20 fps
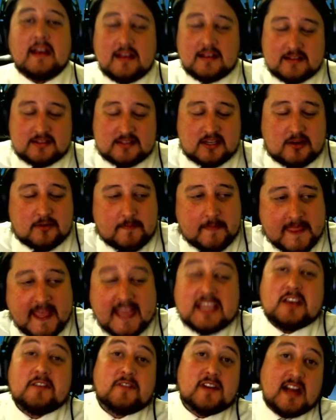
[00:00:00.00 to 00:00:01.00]
So
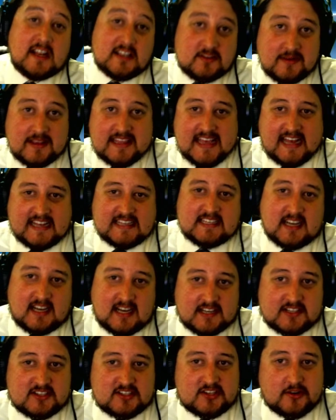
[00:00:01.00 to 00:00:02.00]
thank you for not doing that to
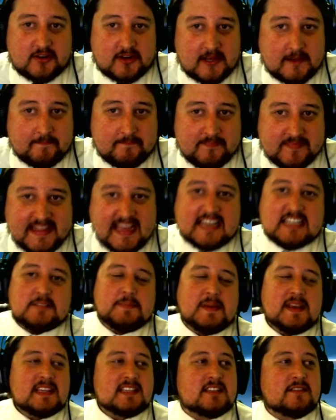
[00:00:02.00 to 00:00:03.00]
us, Dota. Next
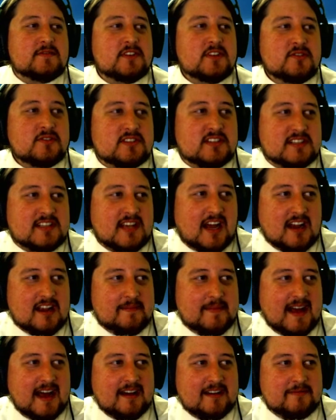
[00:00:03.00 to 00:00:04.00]
piece of news to talk
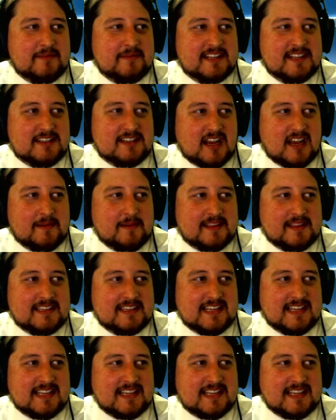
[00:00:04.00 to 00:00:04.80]
about, and we did talk about this a